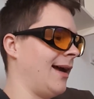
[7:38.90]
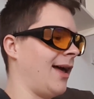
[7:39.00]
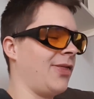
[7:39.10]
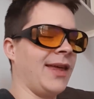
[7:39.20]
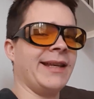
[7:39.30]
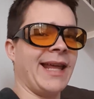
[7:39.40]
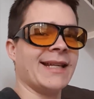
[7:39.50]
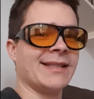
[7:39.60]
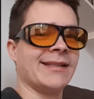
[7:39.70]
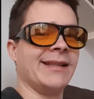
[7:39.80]
I think
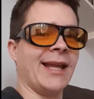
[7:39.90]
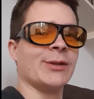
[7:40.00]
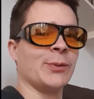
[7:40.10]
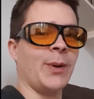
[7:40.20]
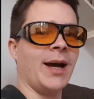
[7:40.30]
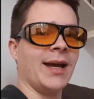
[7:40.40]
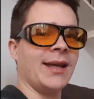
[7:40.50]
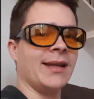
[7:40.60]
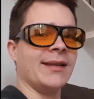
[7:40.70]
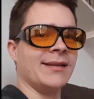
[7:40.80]
that's why